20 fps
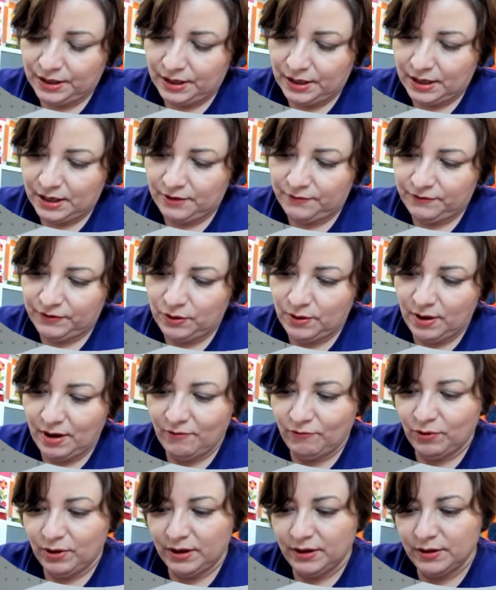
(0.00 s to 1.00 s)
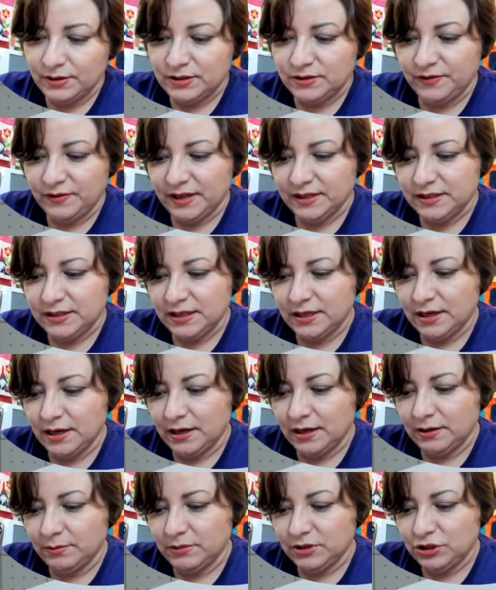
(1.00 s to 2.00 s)
If you have one of those fancy
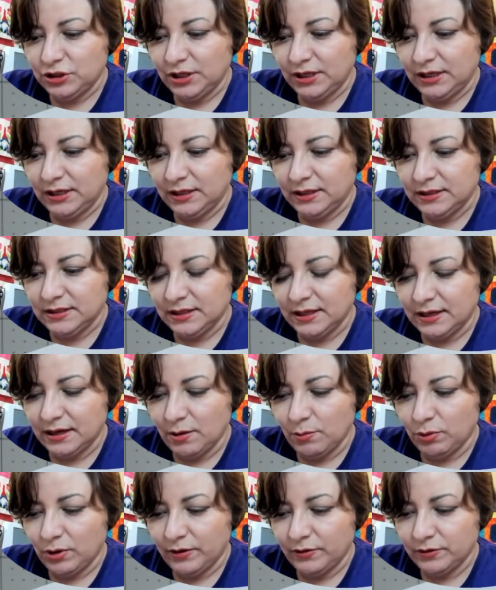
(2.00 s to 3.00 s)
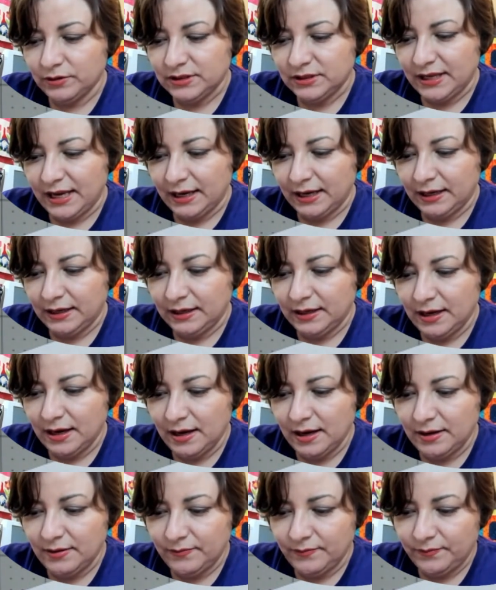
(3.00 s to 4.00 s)
cutting machines like a Brother Scan and
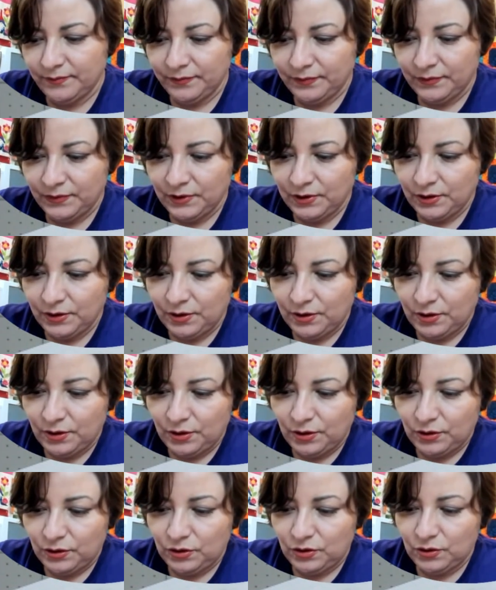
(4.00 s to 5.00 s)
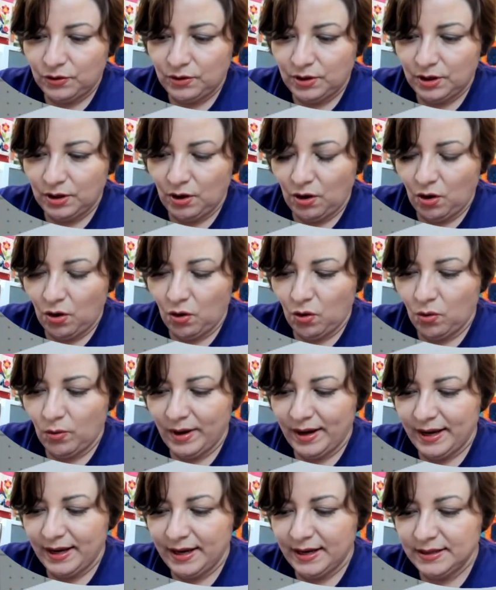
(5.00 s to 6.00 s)
Cut, you can
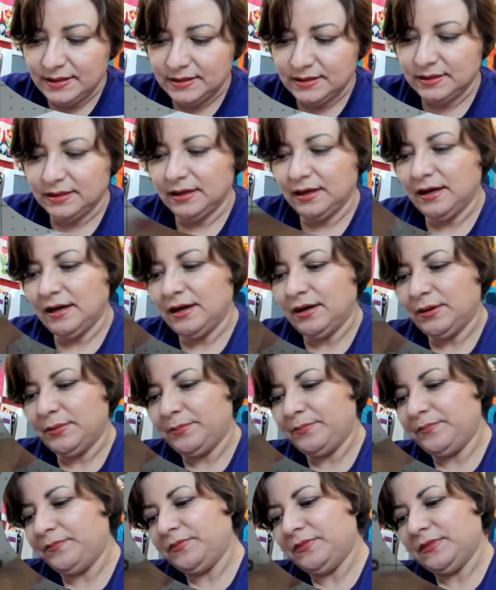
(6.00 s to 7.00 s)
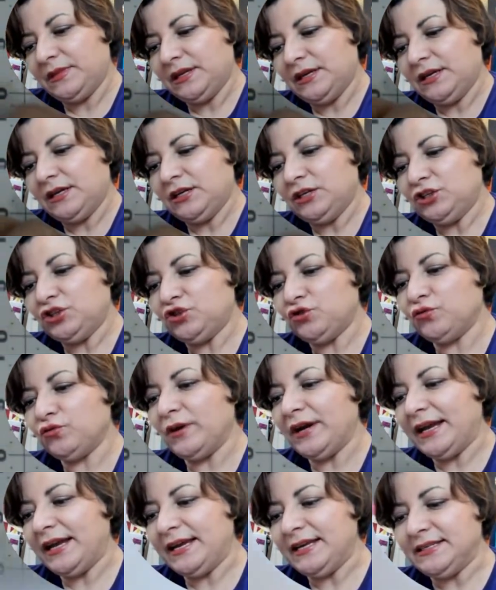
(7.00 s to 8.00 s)
always
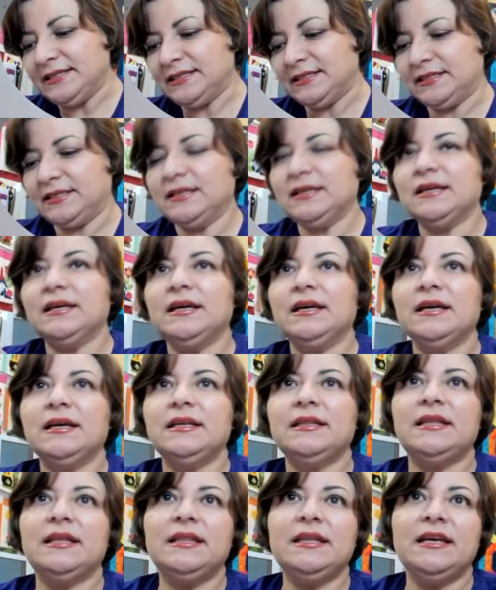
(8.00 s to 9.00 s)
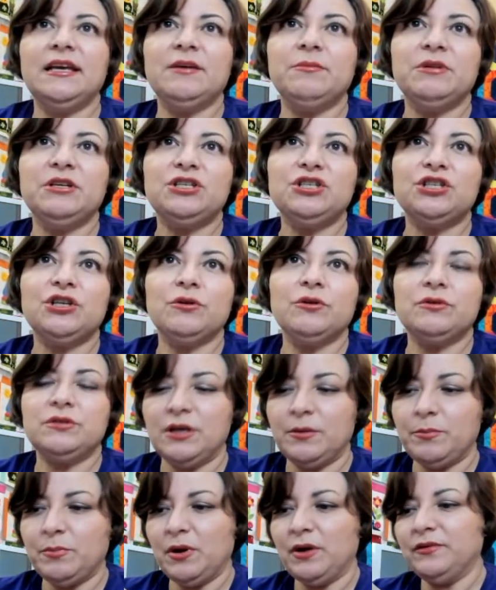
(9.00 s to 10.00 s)
trace, then the image shows
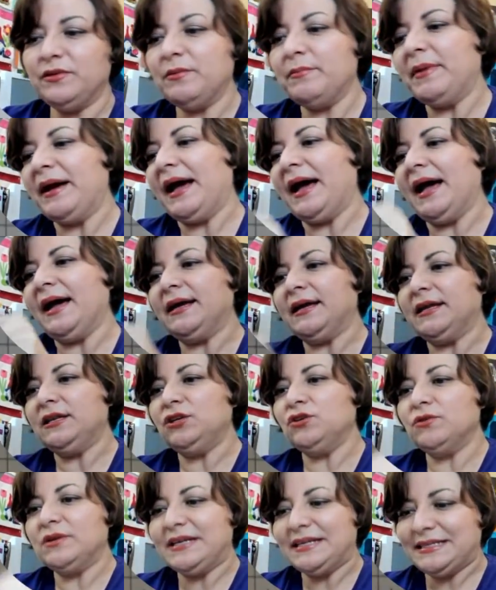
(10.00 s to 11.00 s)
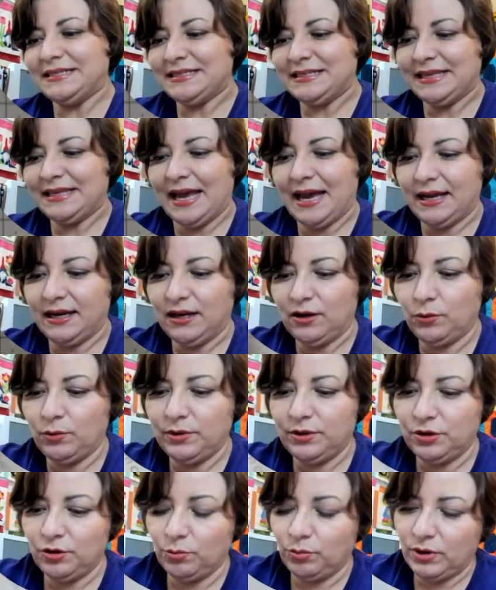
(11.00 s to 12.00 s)
up on the back you can scan it
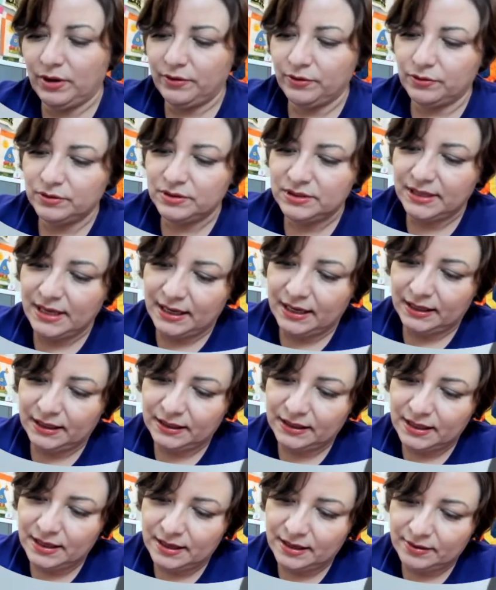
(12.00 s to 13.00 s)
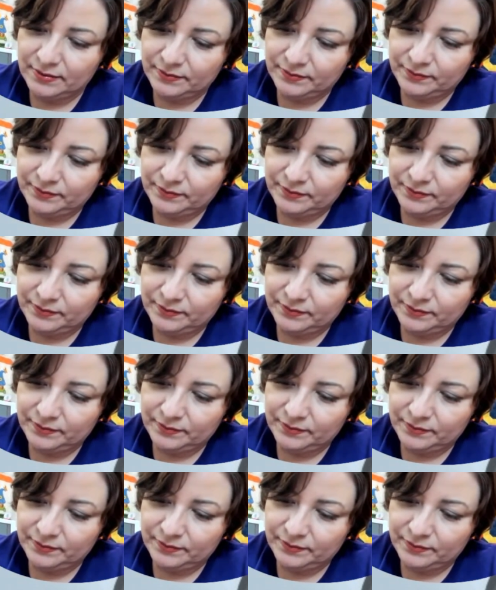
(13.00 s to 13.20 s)
with your Brother Scan and Cut.